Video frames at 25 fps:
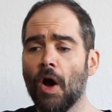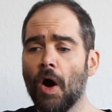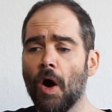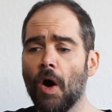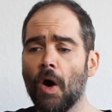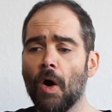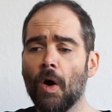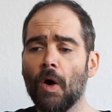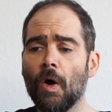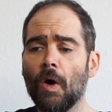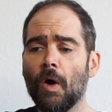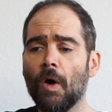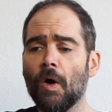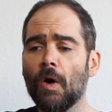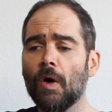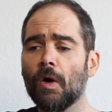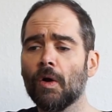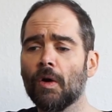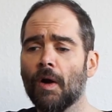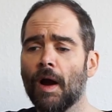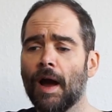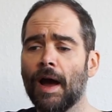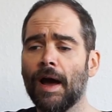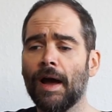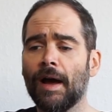Oh,
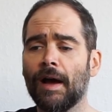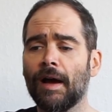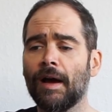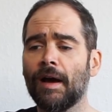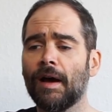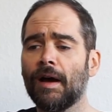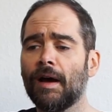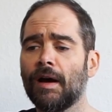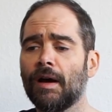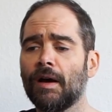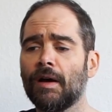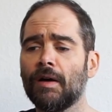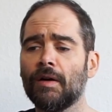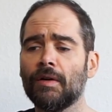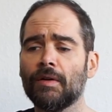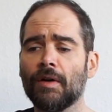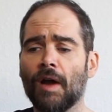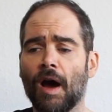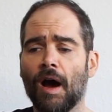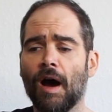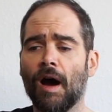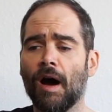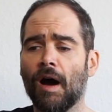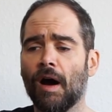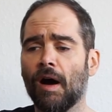
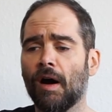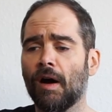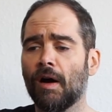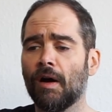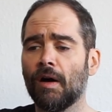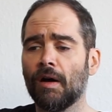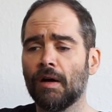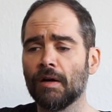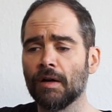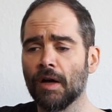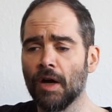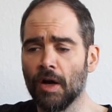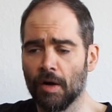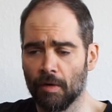groundhog.